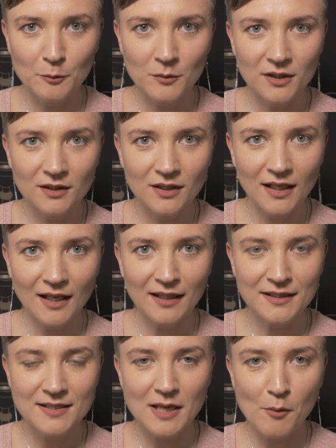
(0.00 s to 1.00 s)
mead,
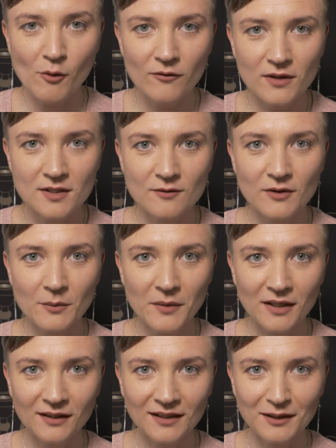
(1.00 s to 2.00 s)
and some of these
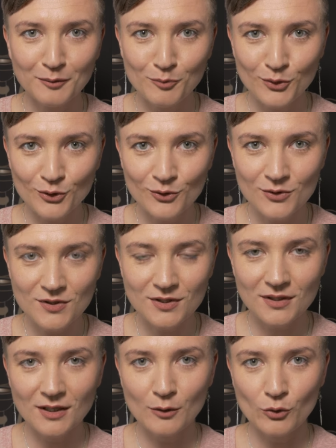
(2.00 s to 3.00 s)
fermented brews
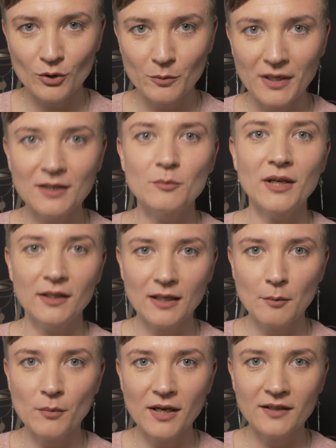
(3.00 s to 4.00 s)
uh, were made by
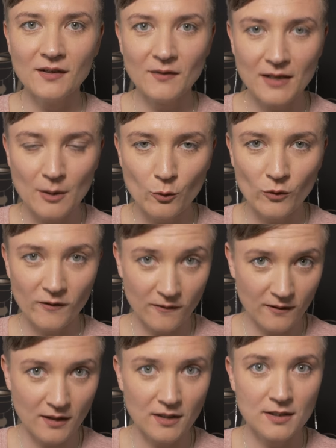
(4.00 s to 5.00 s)
combining them
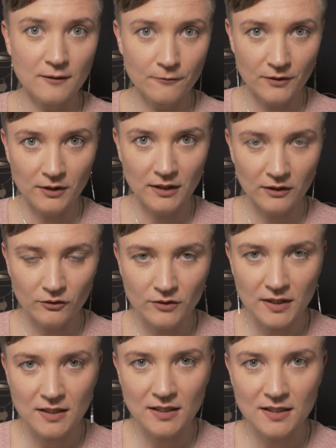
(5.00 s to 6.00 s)
with uh, different
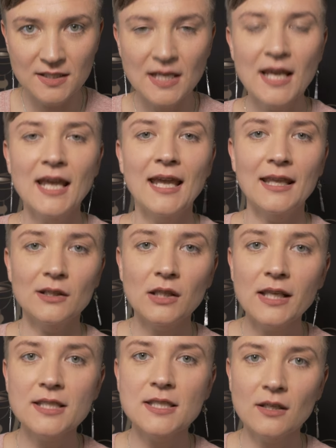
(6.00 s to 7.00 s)
ingredients and
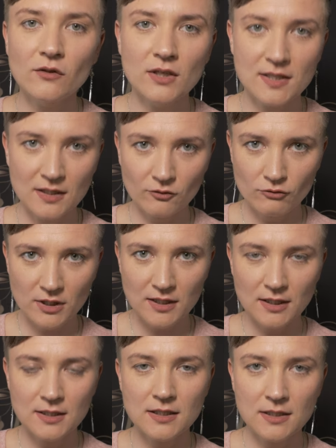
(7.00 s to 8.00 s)
letting these
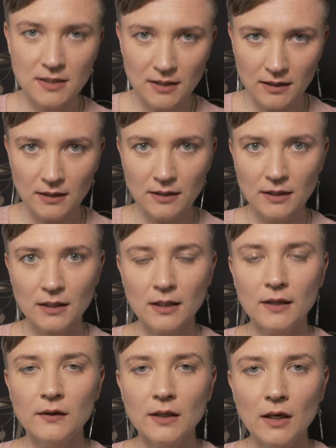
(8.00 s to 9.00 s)
ingredients sit uh,
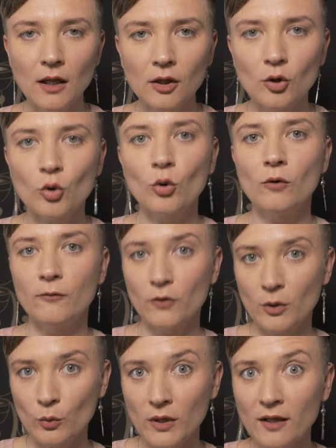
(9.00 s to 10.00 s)
in the alcohol
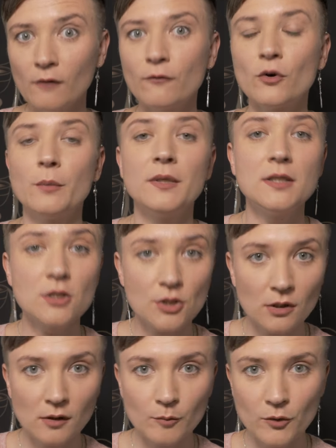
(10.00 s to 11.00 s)
for a while for
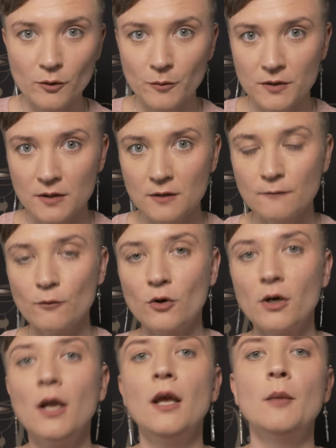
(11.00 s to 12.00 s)
medicinal purposes,
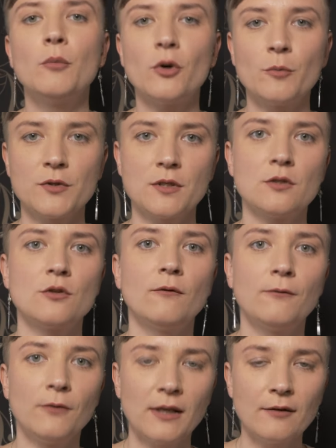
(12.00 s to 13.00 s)
for purposes
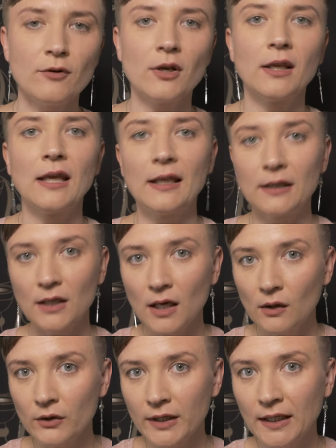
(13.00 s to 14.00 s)
of flavoring and
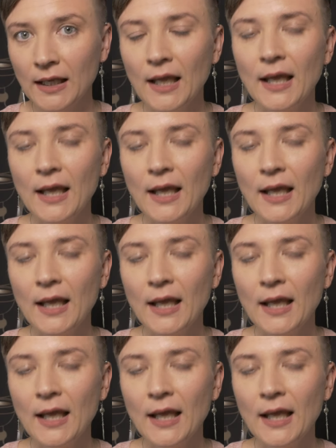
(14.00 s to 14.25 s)
coloring.